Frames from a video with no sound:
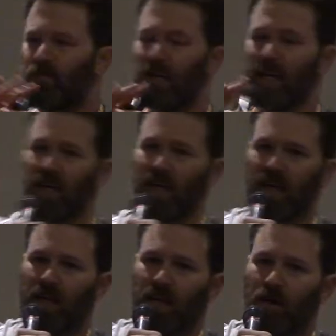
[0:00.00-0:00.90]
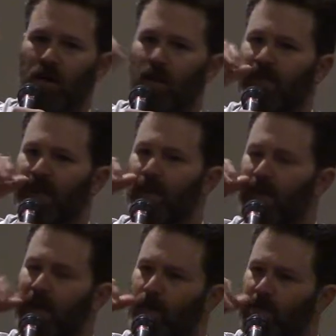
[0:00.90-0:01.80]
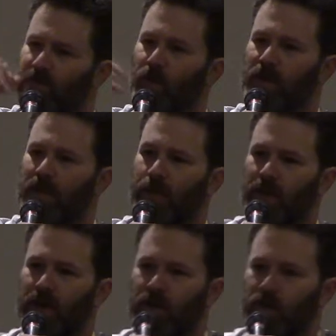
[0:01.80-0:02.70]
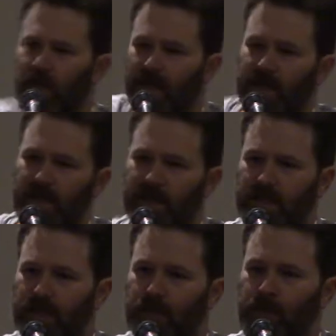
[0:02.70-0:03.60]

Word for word: But on a video game, for example, you got to do it like this.